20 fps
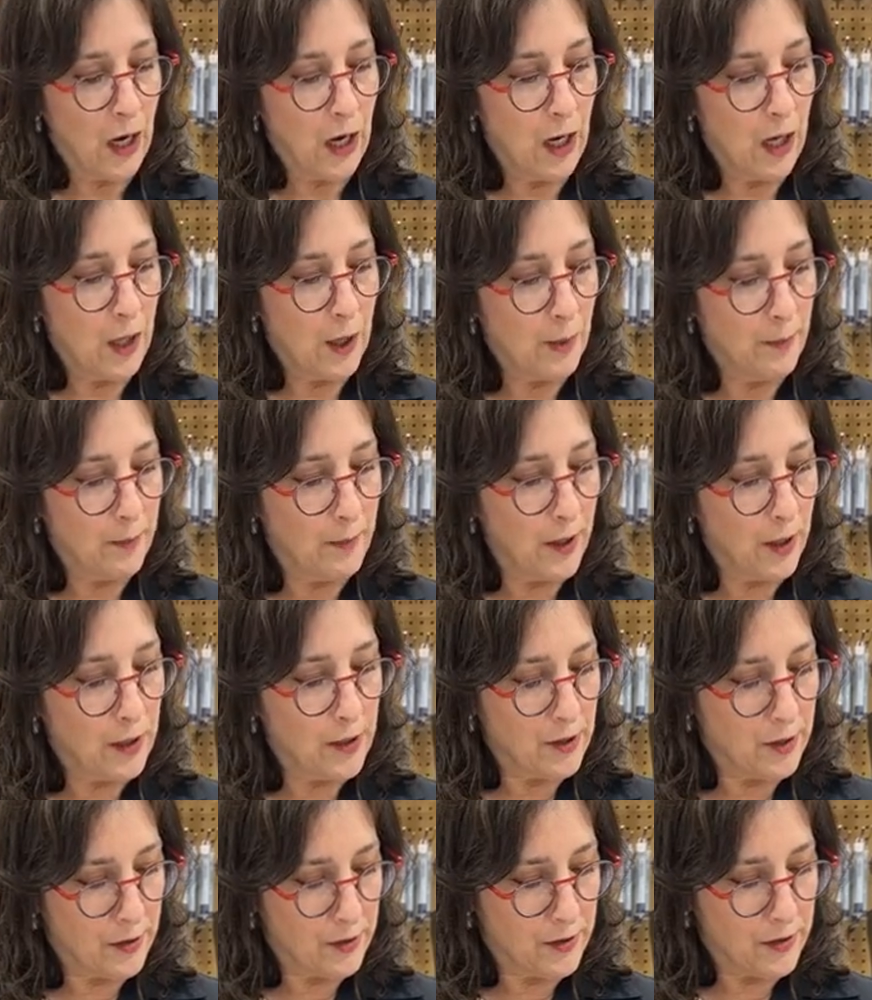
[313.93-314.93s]

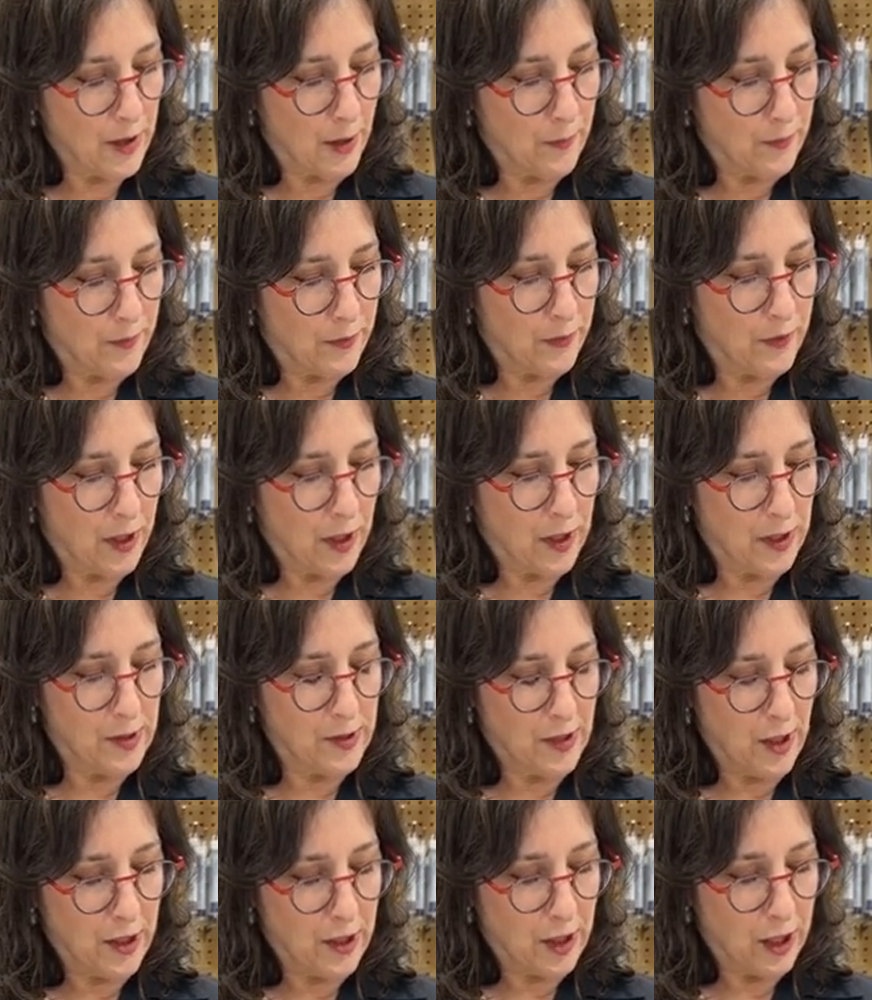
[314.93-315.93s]
Some
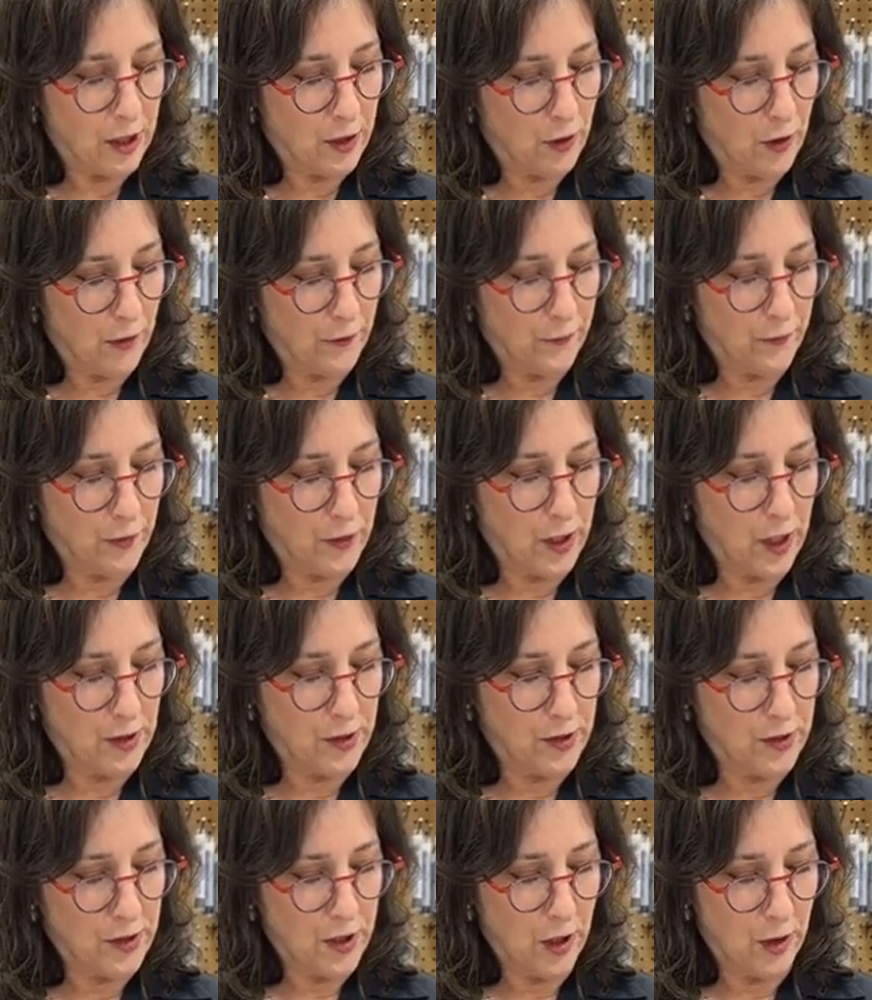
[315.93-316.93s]
things I cannot
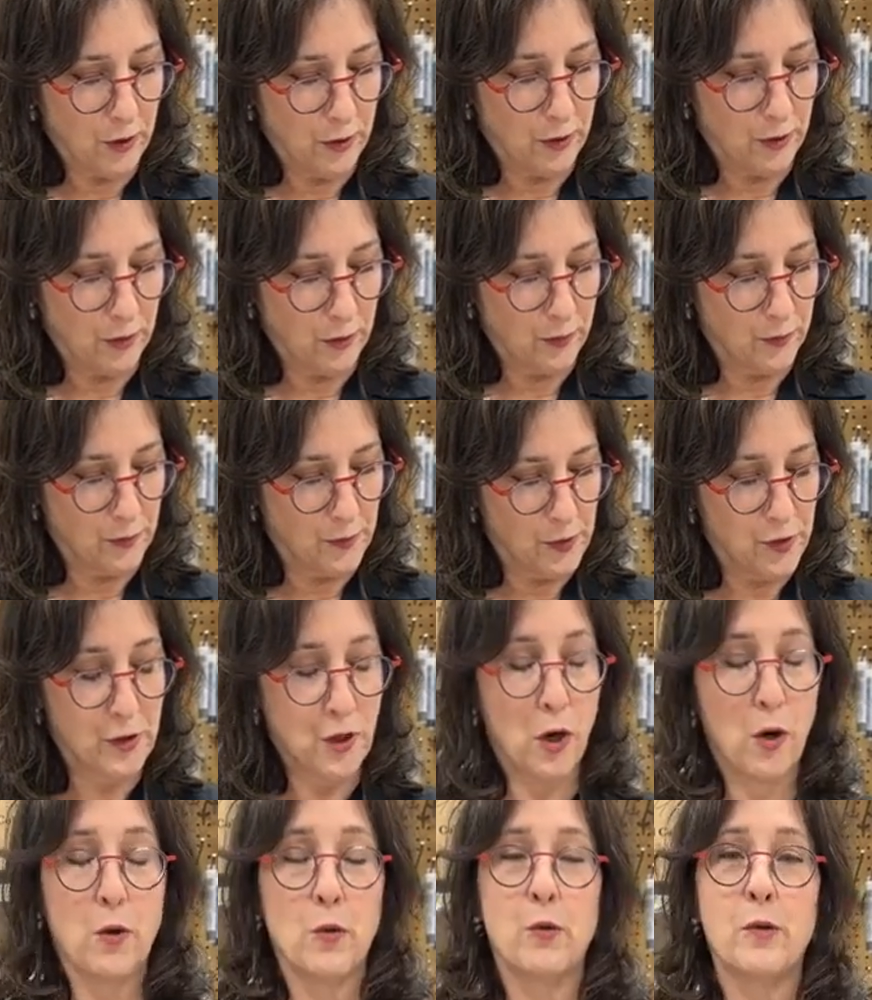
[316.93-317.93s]
forget to tell you.
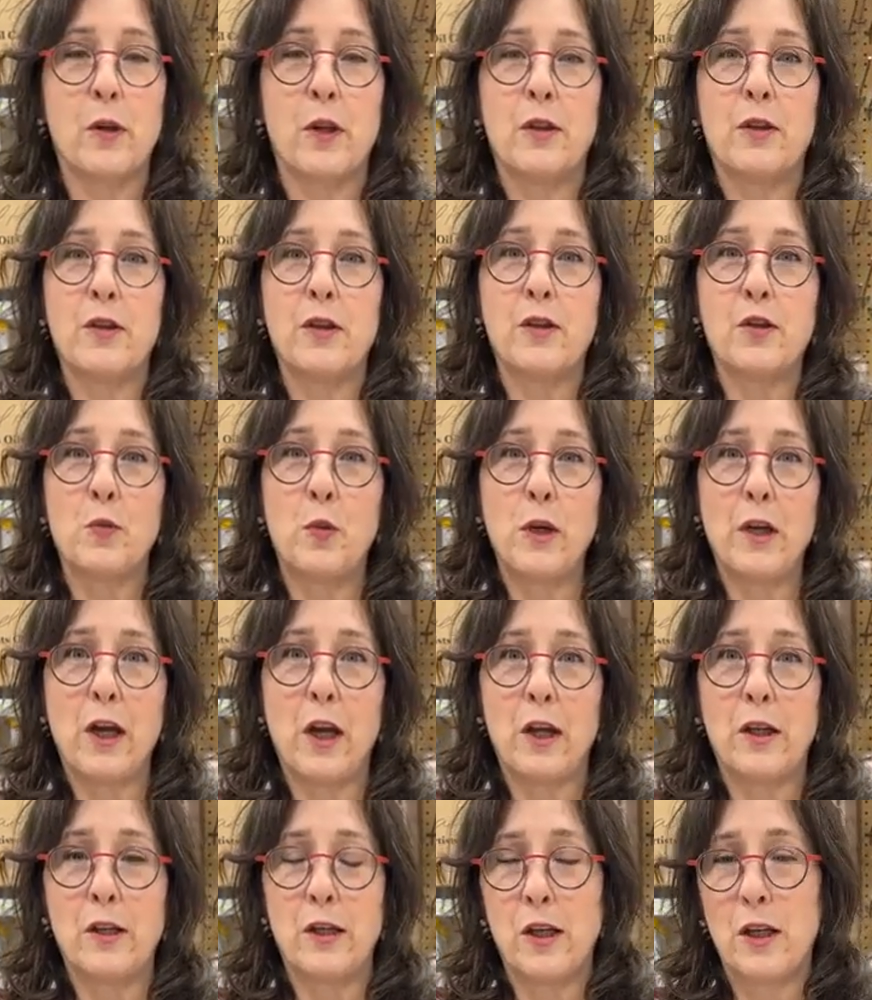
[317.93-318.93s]
So this
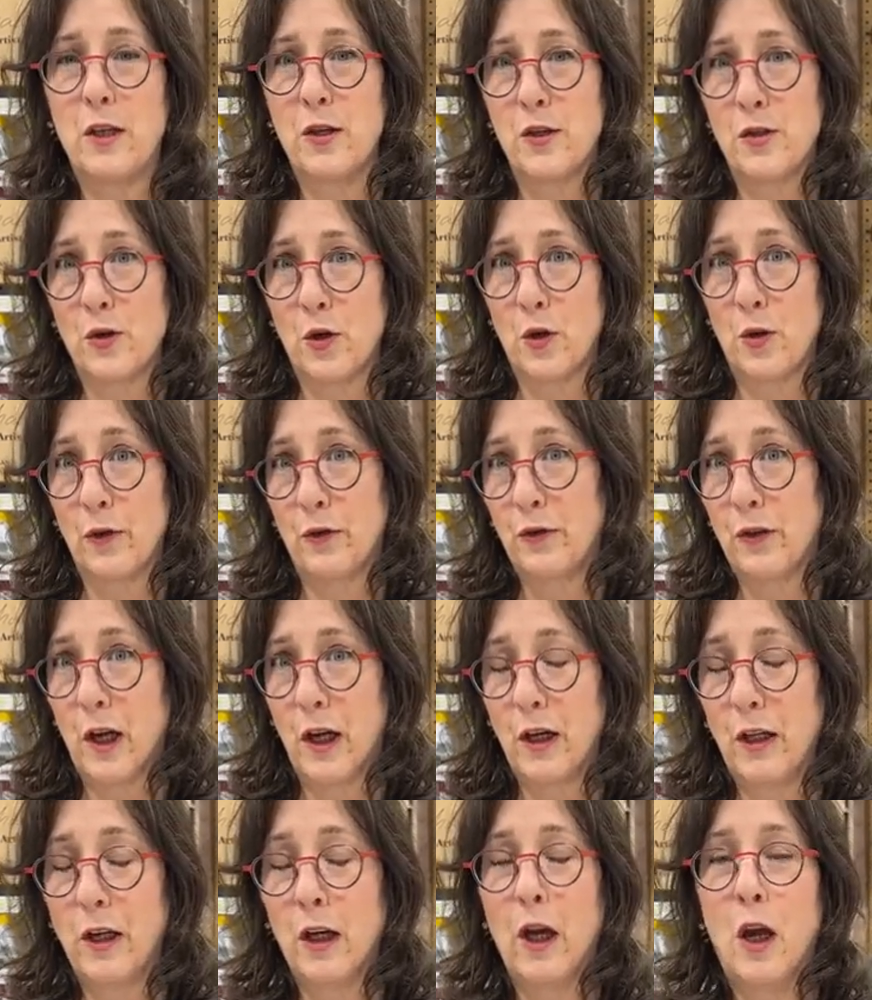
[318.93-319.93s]
weekend is Earth
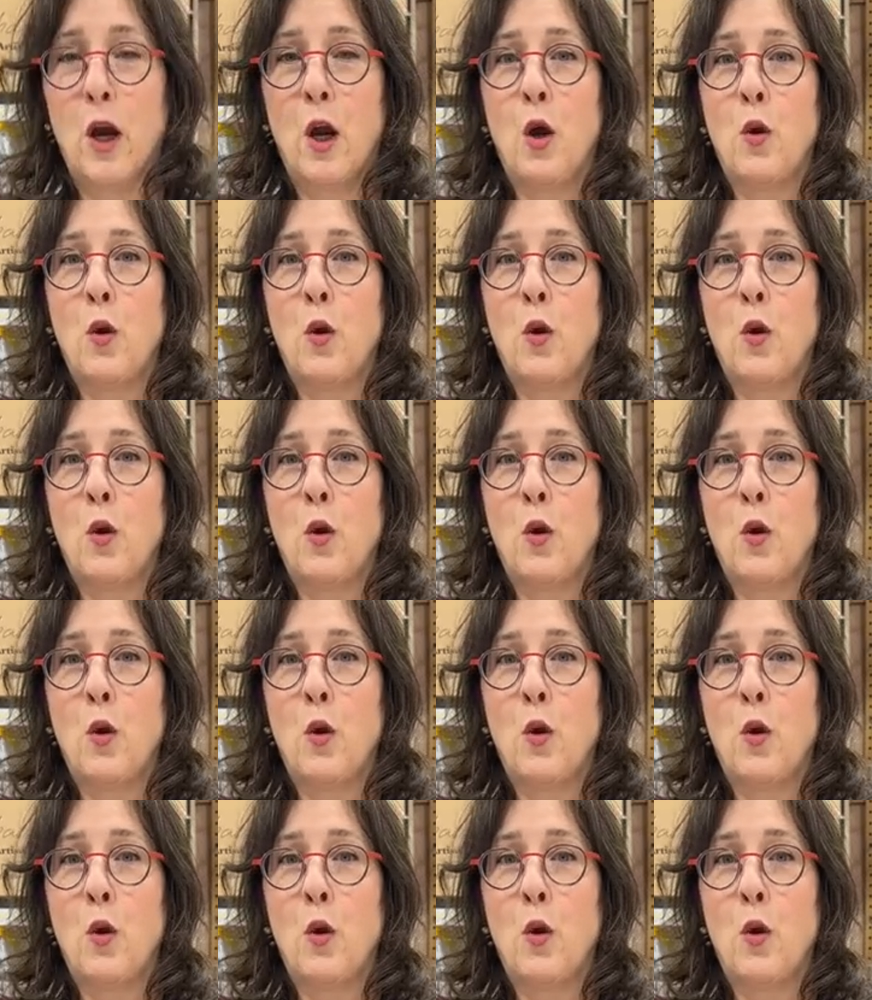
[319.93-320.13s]
Day.